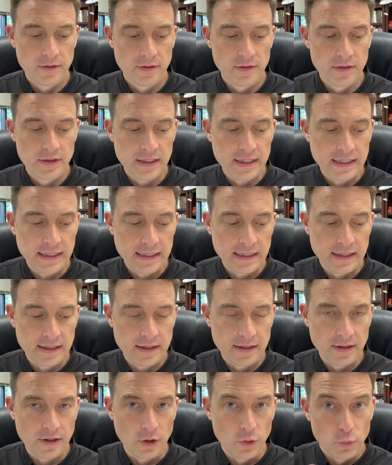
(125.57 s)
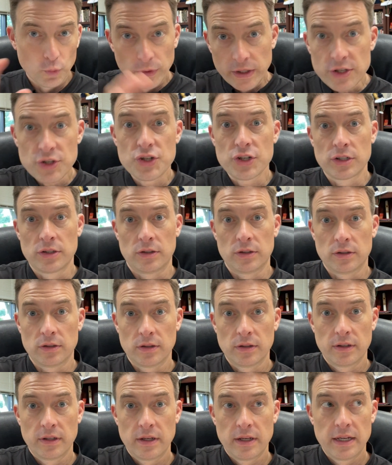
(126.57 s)
the
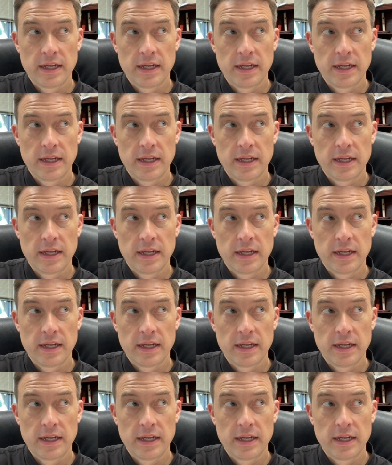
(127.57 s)
original